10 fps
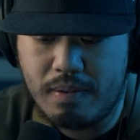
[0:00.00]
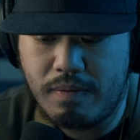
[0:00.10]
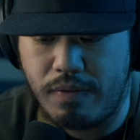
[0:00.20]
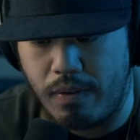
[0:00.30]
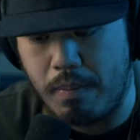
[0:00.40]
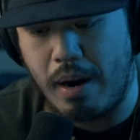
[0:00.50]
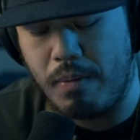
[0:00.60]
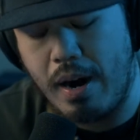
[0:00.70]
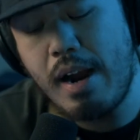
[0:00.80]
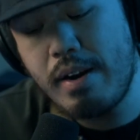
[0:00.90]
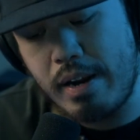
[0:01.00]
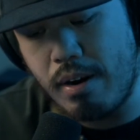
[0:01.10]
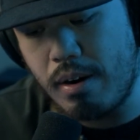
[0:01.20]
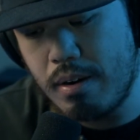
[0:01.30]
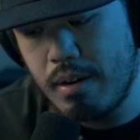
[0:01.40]
from what I
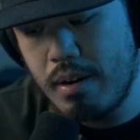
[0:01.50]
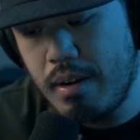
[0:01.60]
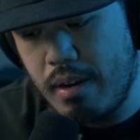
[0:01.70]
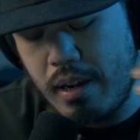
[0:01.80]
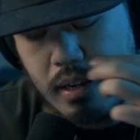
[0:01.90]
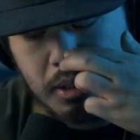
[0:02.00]
hear, and